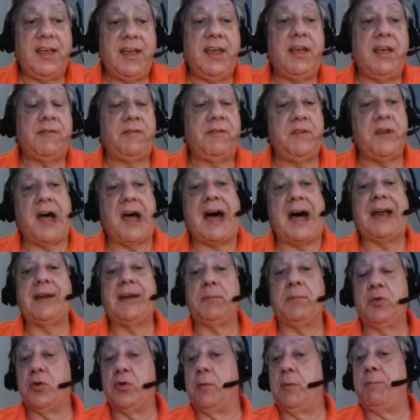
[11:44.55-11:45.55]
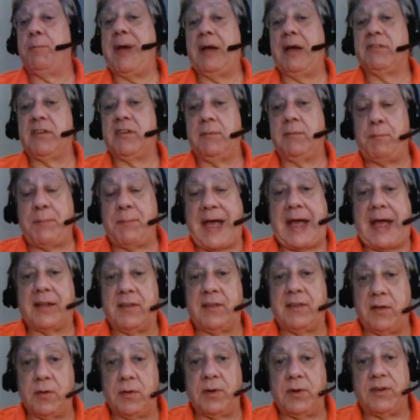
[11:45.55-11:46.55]
If not, I'm going to bounce it
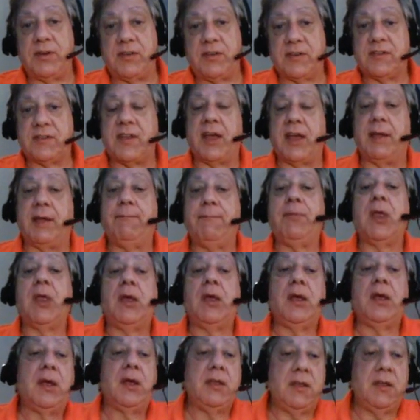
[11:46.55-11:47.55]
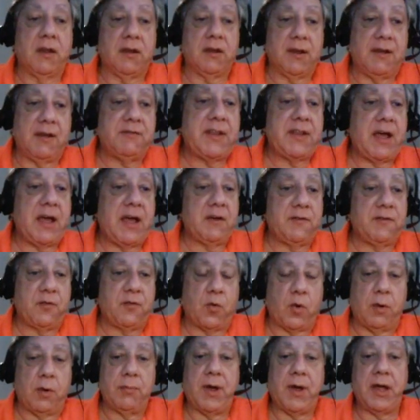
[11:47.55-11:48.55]
back to you and just say, you left out a
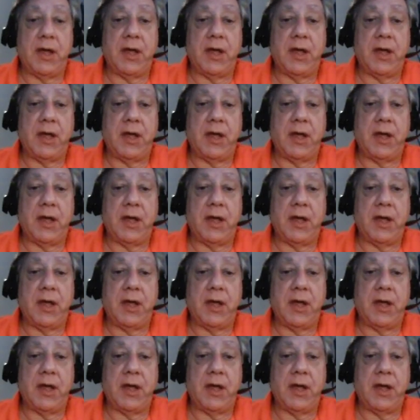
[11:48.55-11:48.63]
form.